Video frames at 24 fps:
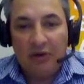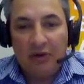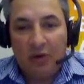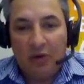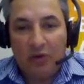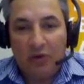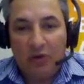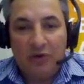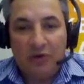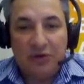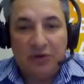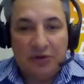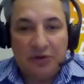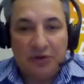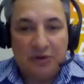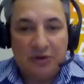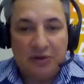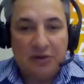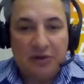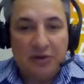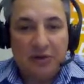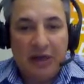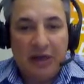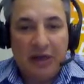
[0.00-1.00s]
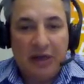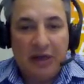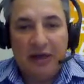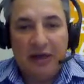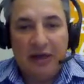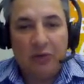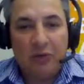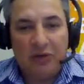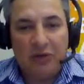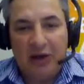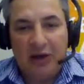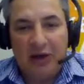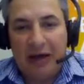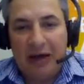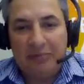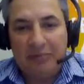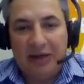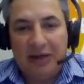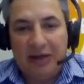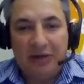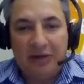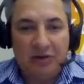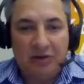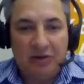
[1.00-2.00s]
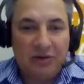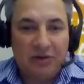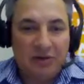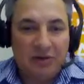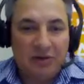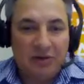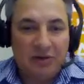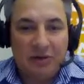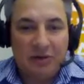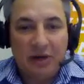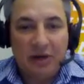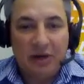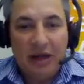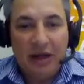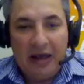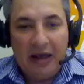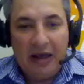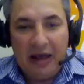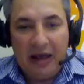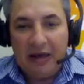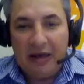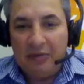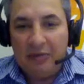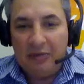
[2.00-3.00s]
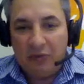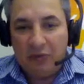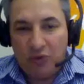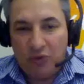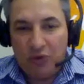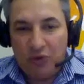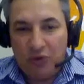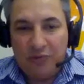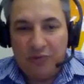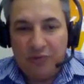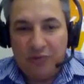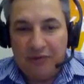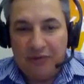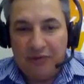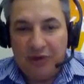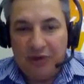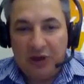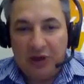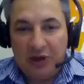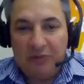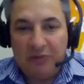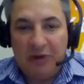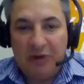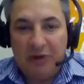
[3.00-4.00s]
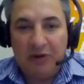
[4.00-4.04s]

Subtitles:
enroll users, and also update users and groups and everything else.